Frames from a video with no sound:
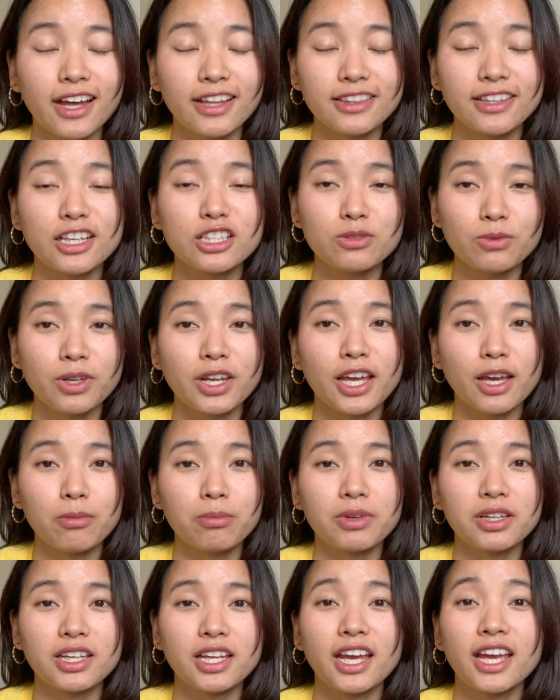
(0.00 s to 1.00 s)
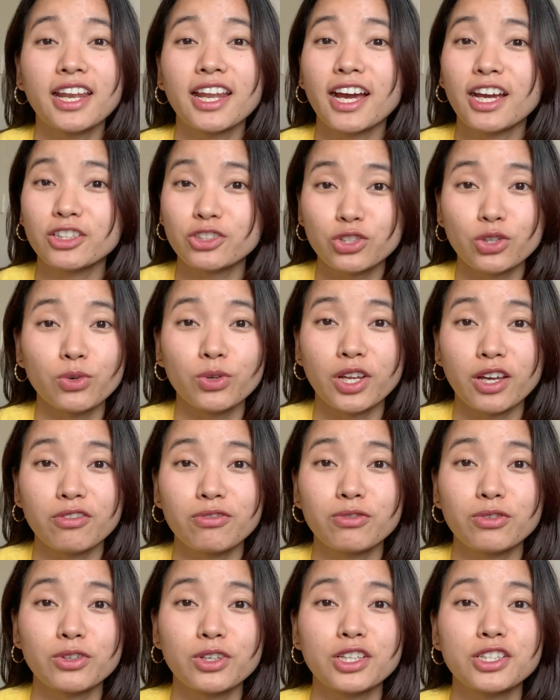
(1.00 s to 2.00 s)
That's what happened, and I don't have
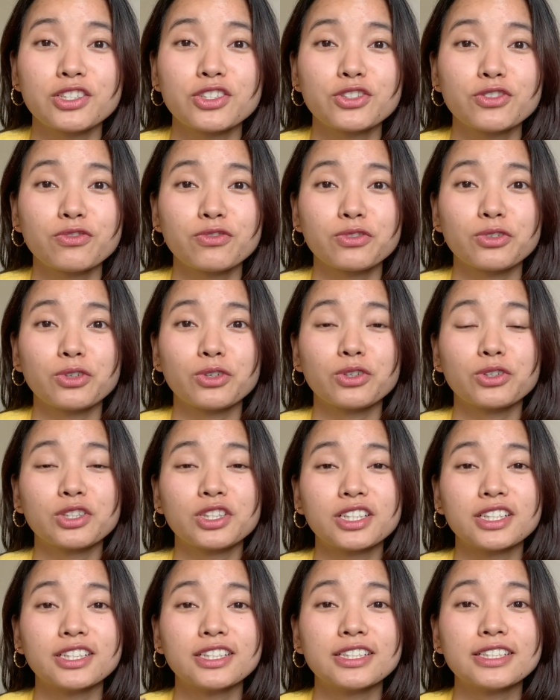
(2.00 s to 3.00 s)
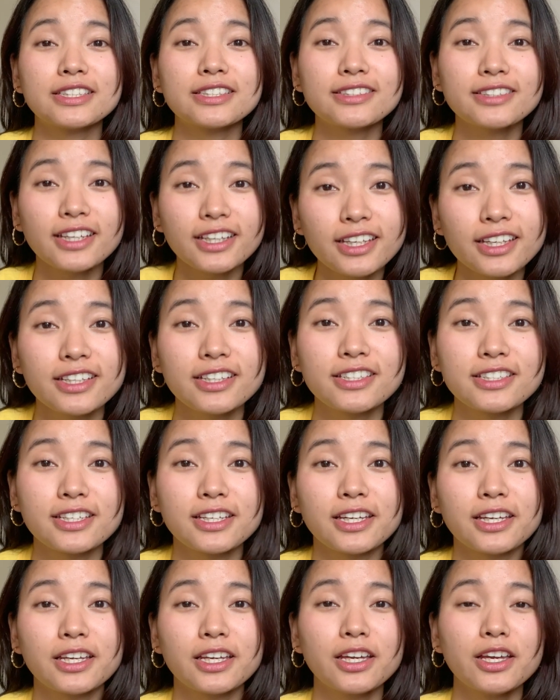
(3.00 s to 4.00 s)
footage for the second
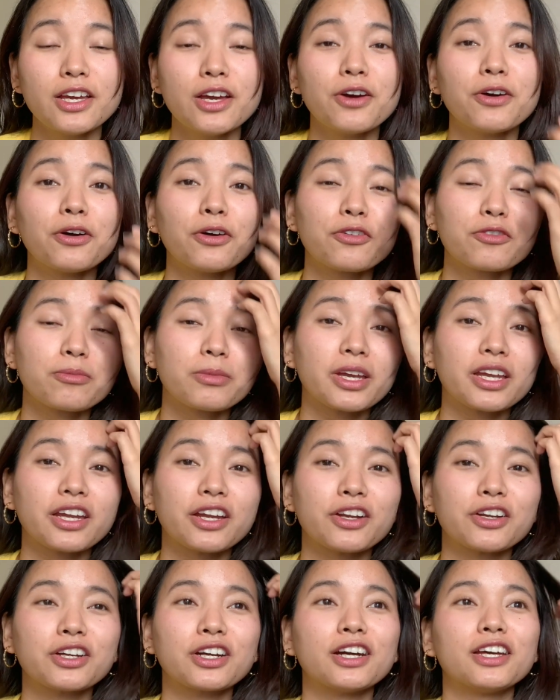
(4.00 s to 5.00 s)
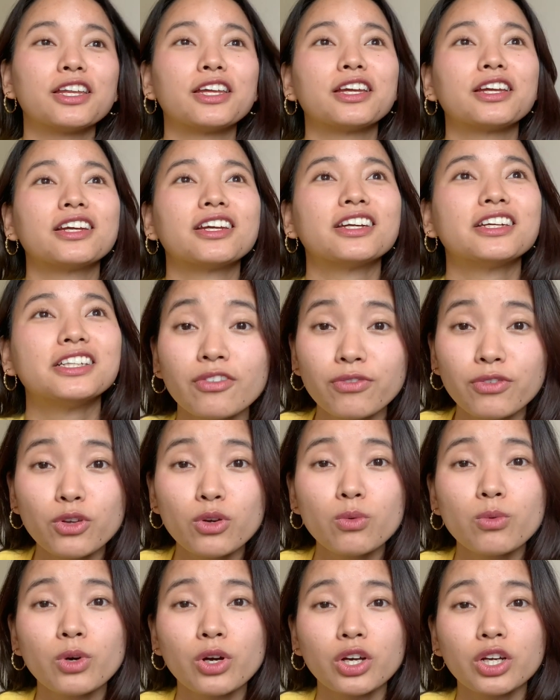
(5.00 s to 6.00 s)
day of my hair cutting. If you
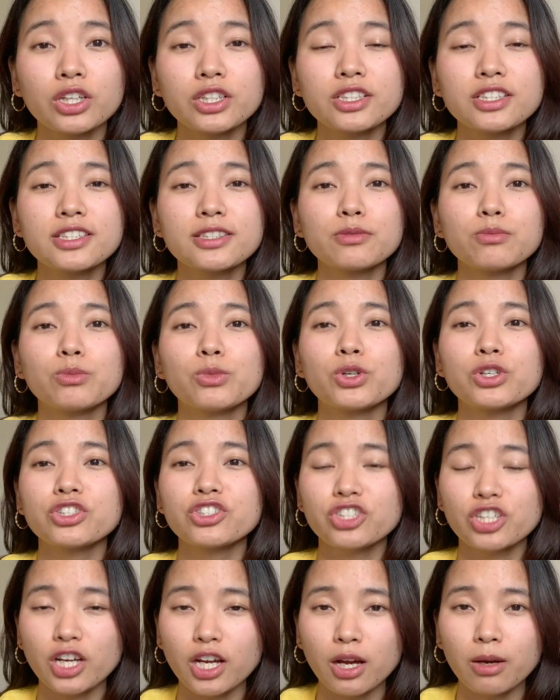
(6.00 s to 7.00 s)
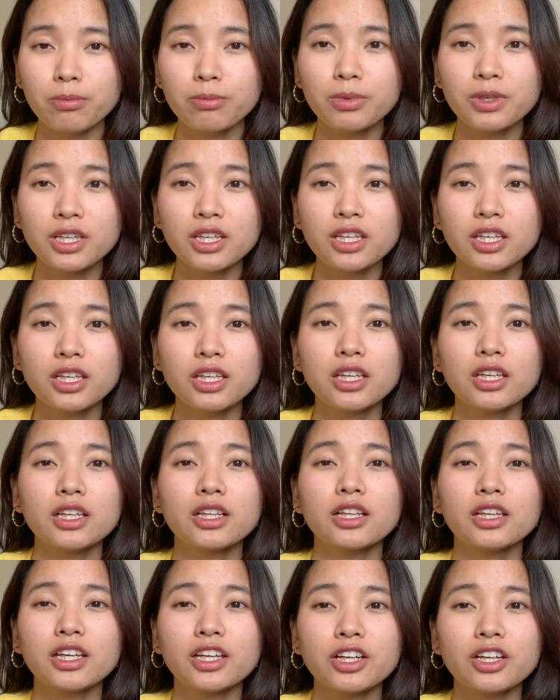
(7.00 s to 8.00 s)
want more choppy
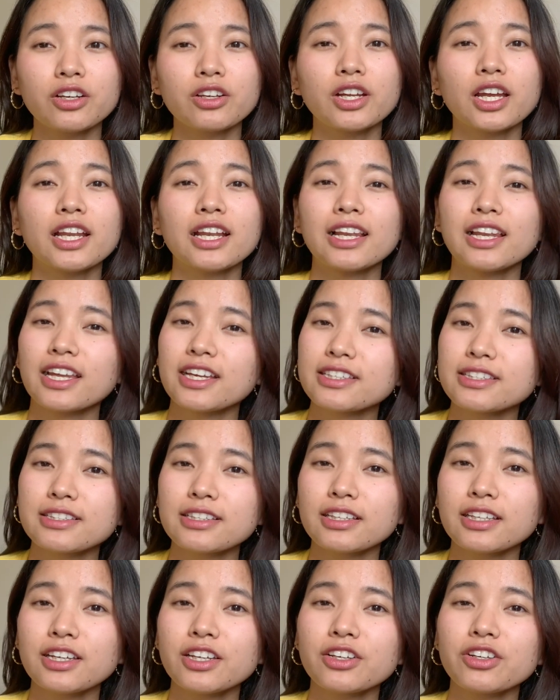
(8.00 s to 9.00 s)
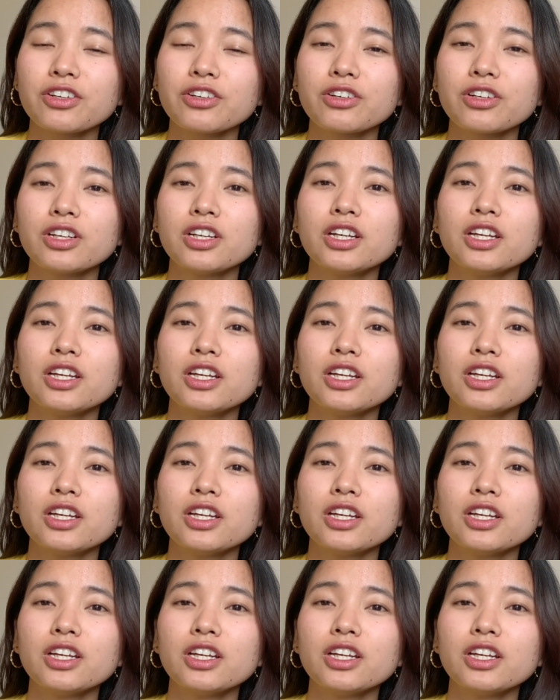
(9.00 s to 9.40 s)
layer and less layer,